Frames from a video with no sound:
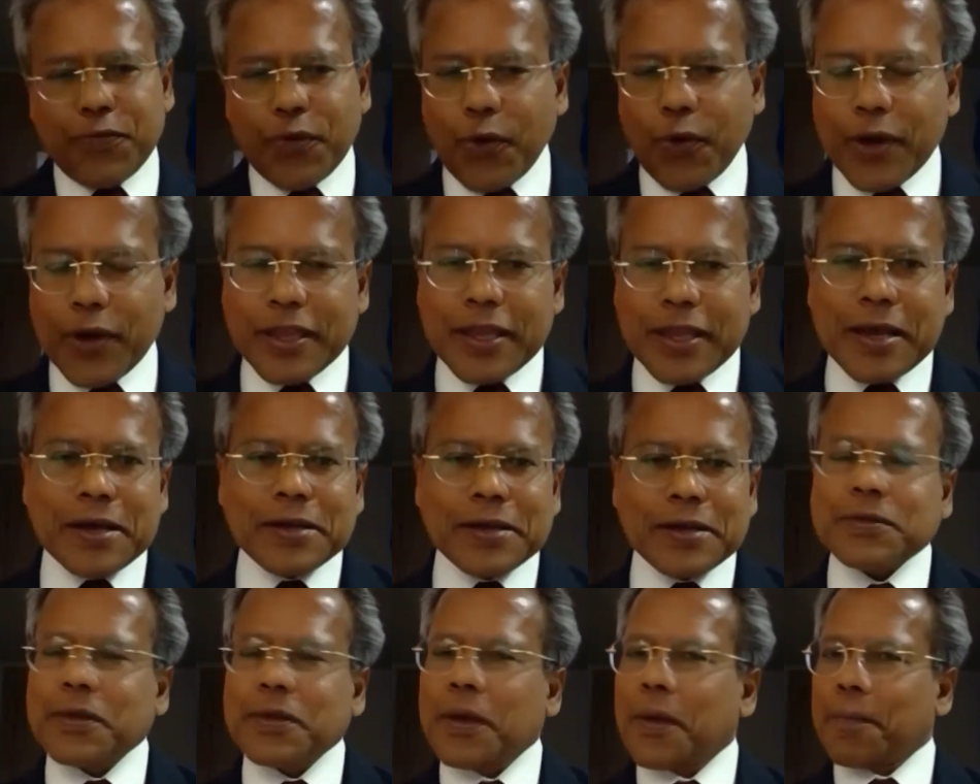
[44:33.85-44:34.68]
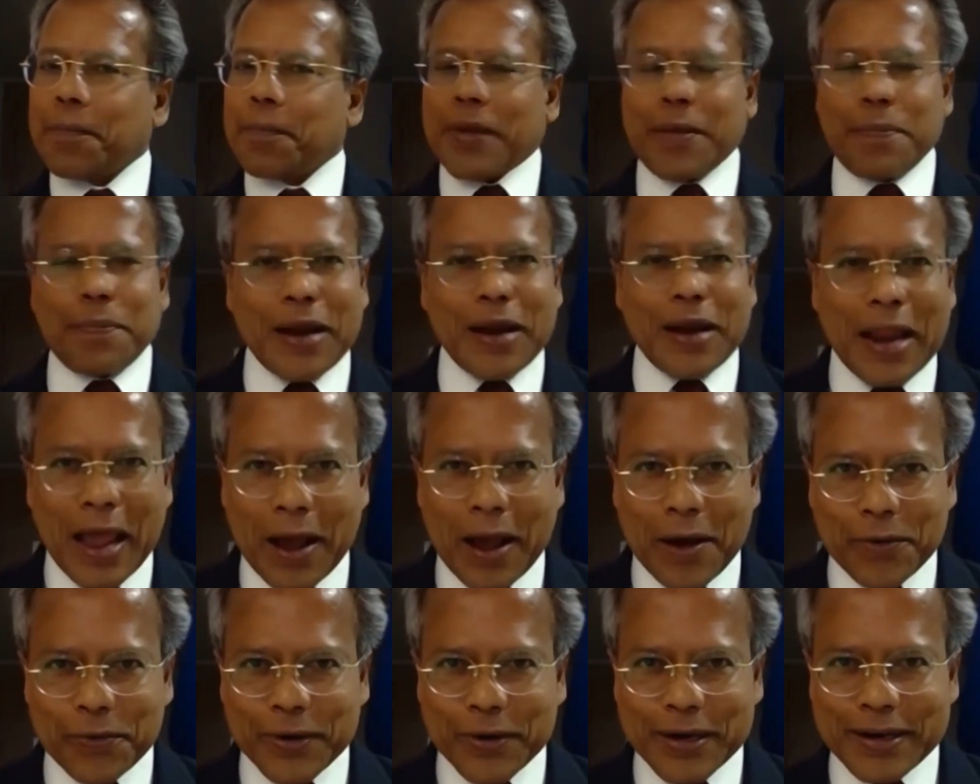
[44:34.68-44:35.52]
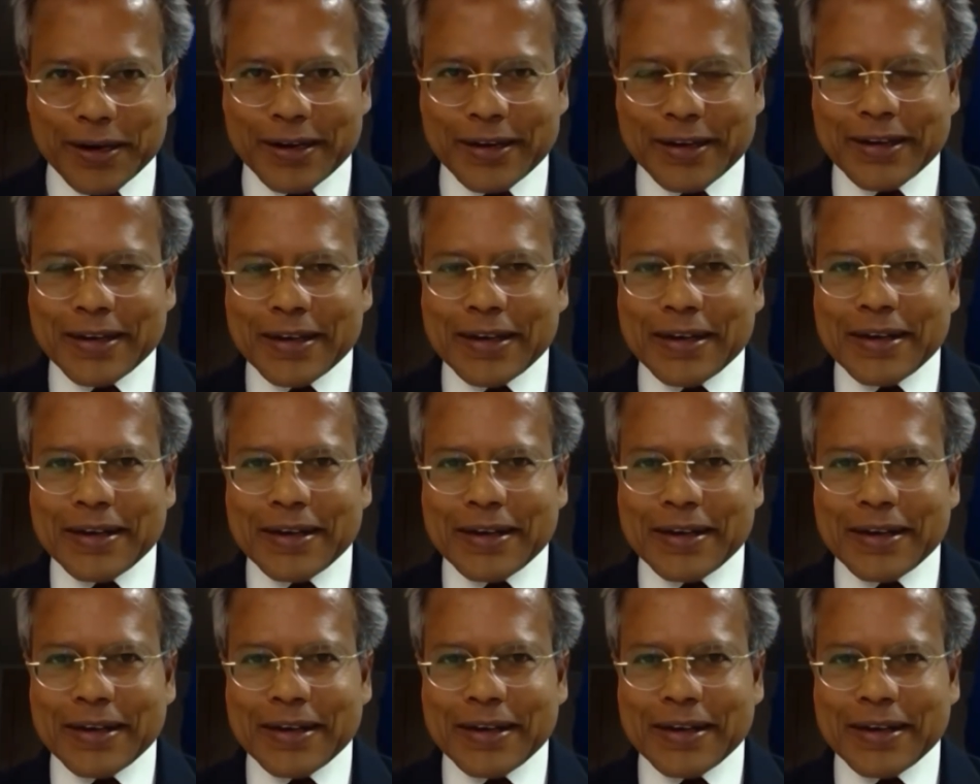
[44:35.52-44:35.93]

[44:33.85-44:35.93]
four years, people have a,